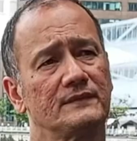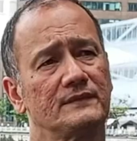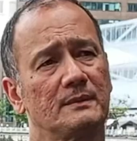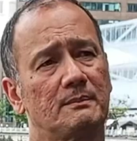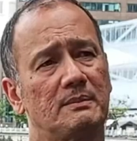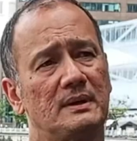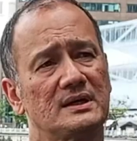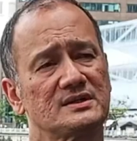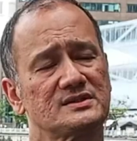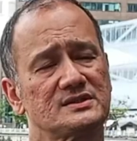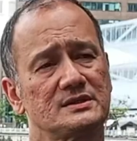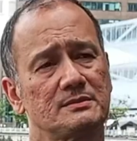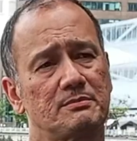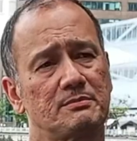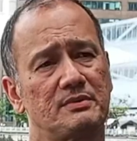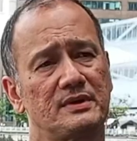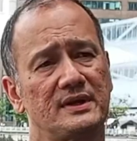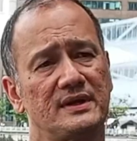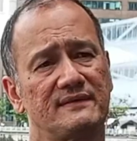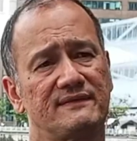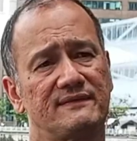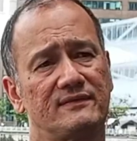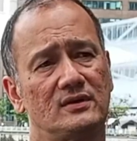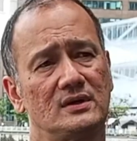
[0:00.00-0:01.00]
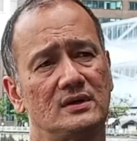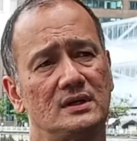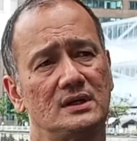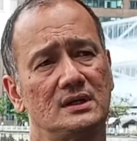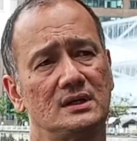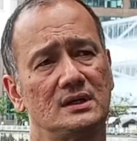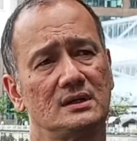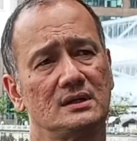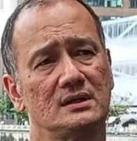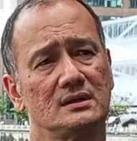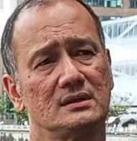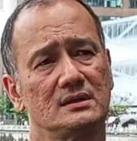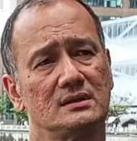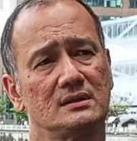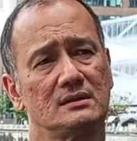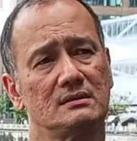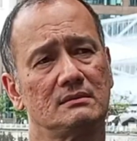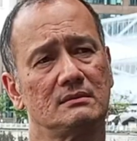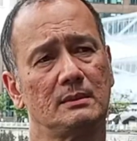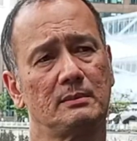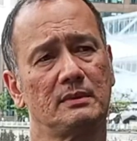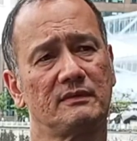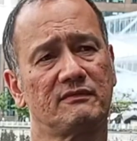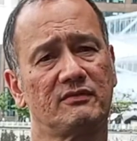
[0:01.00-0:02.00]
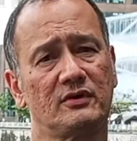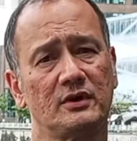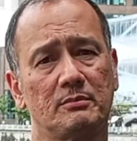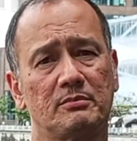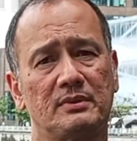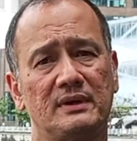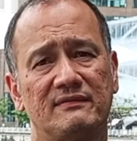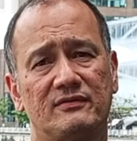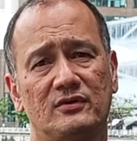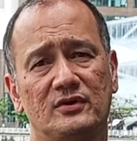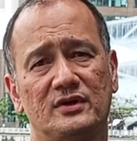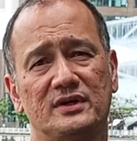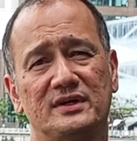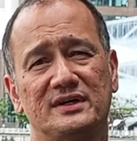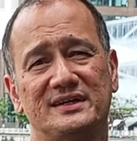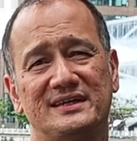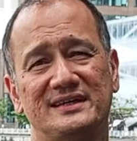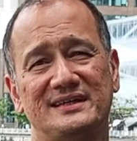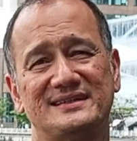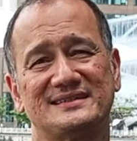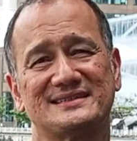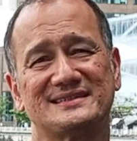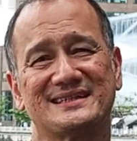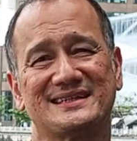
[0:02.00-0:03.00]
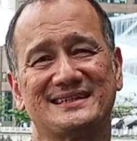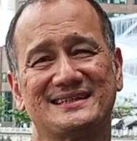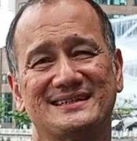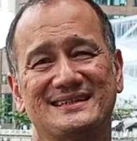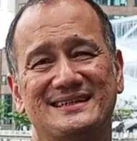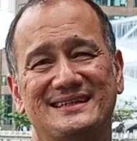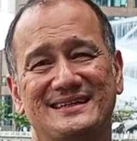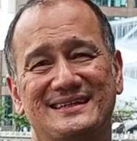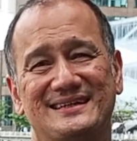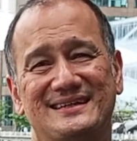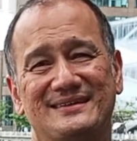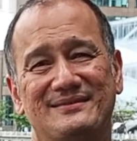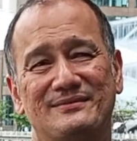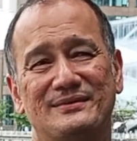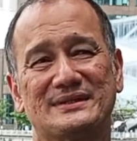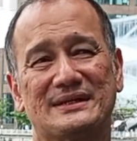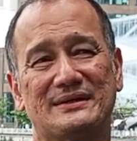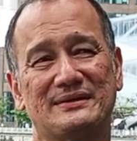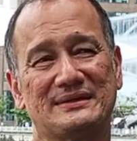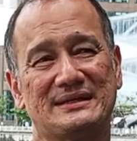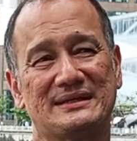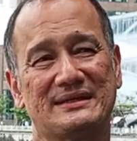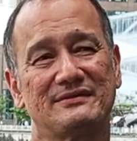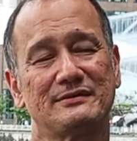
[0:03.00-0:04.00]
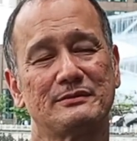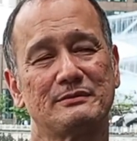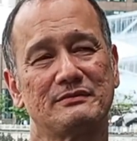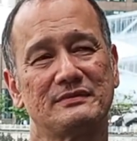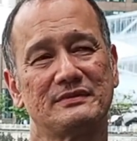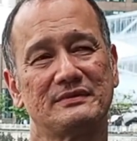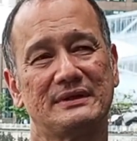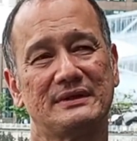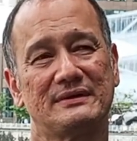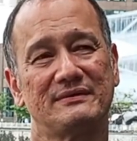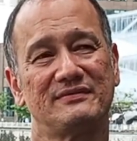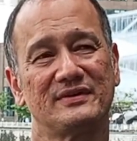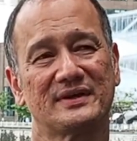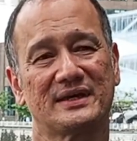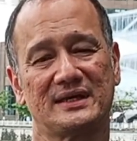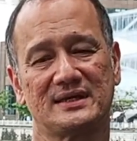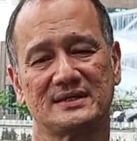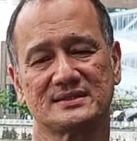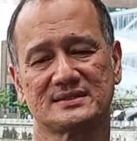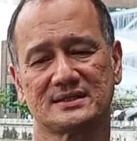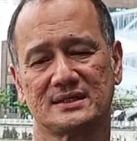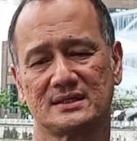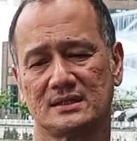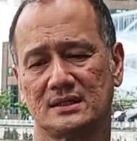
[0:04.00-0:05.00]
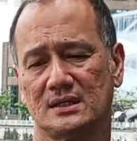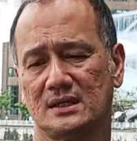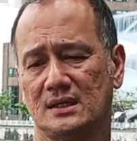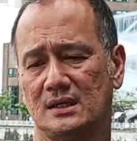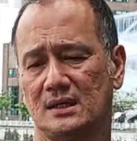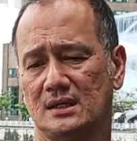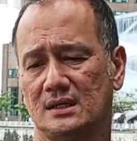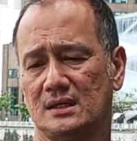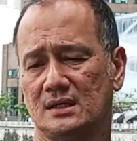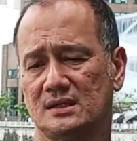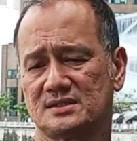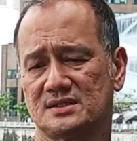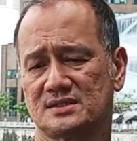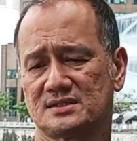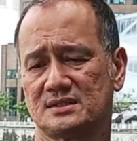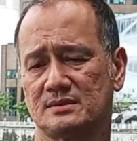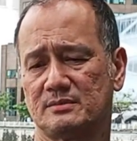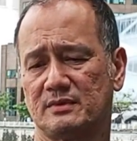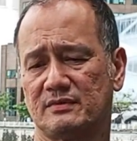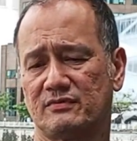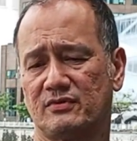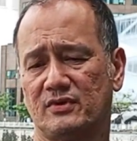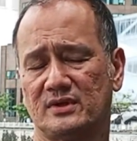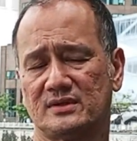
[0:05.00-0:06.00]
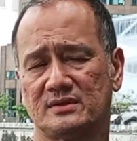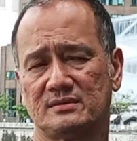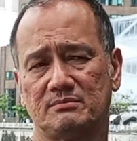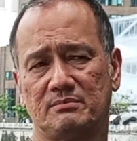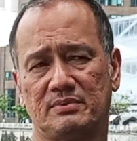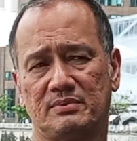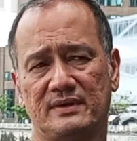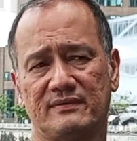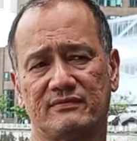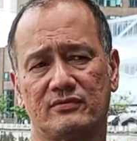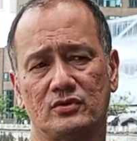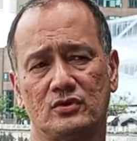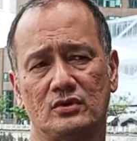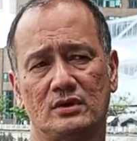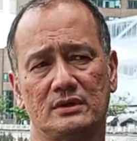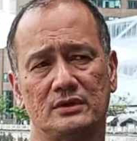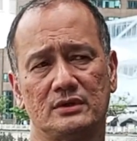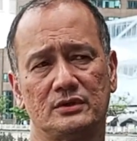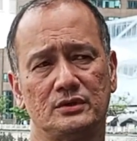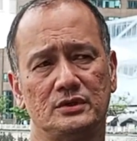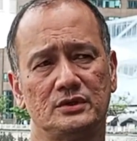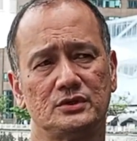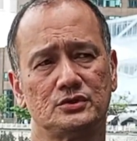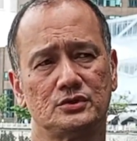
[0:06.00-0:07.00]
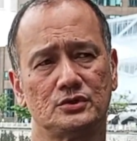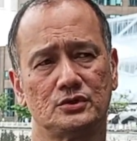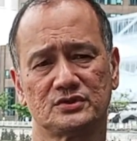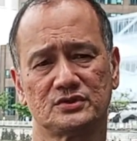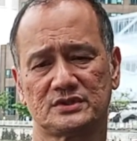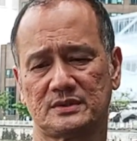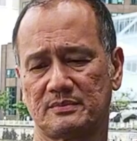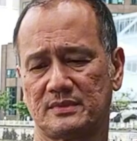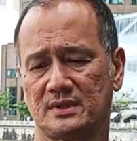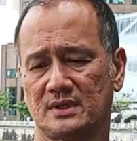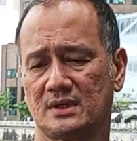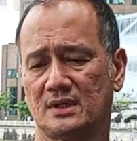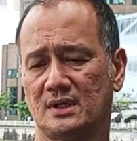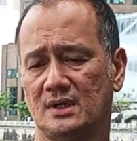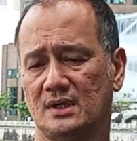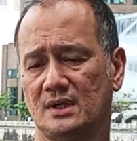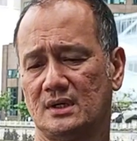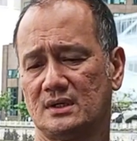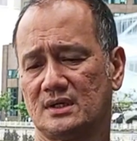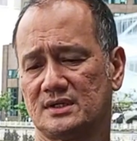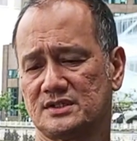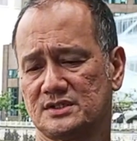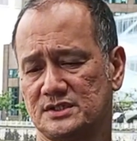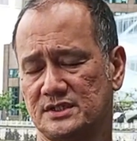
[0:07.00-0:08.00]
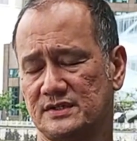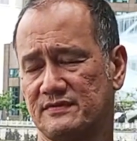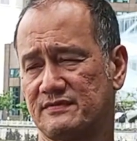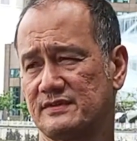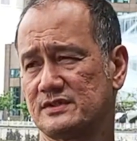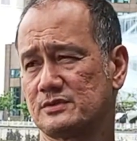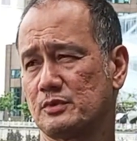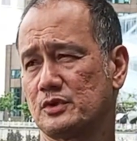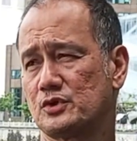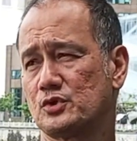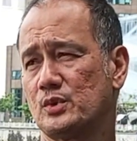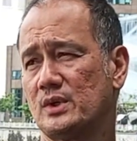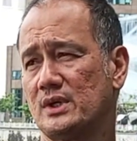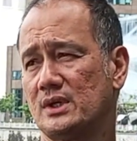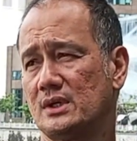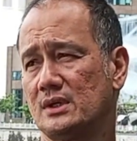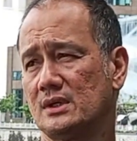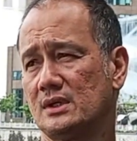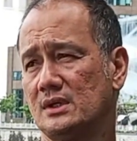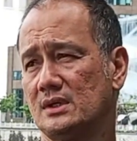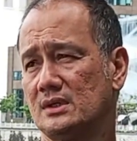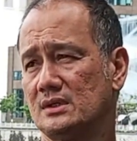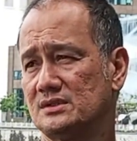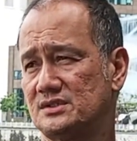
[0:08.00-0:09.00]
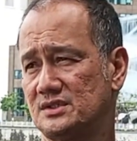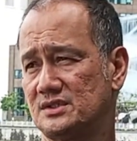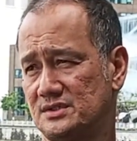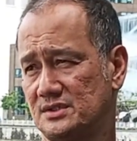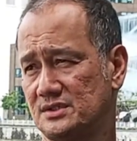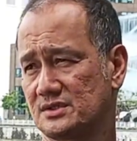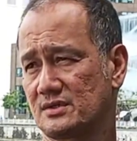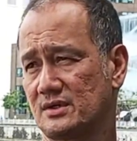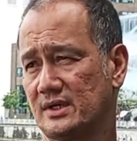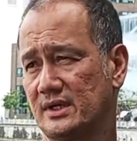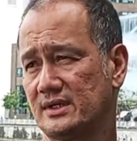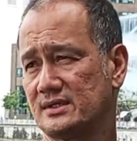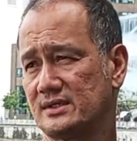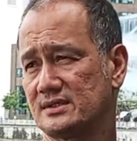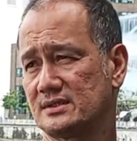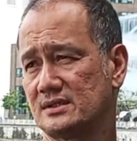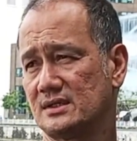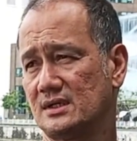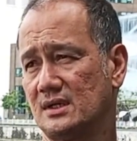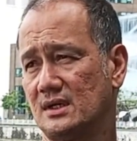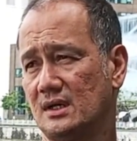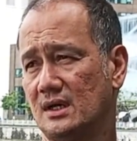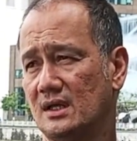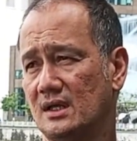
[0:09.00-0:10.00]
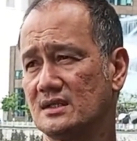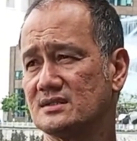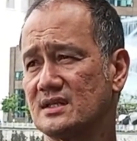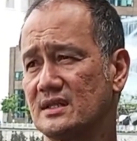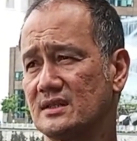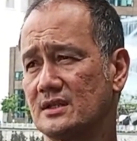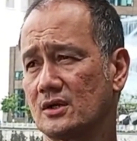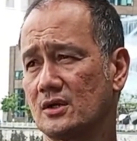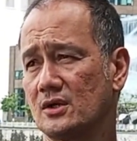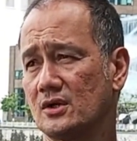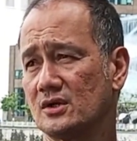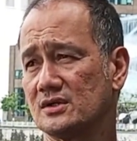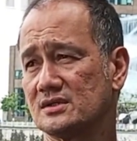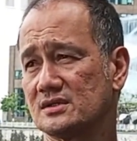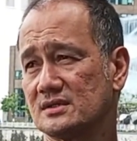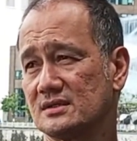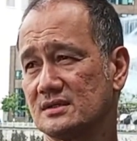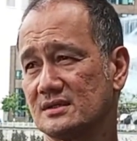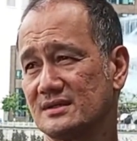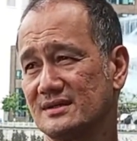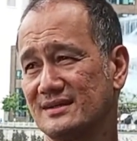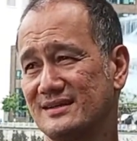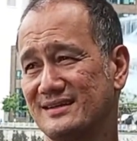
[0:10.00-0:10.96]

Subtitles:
the pastor prayed for her, but before he prayed for her, he said, which I will never forget, he said, sister, before I pray for you, I need you to know something. There's a difference between Jesus Christ and Santa Claus.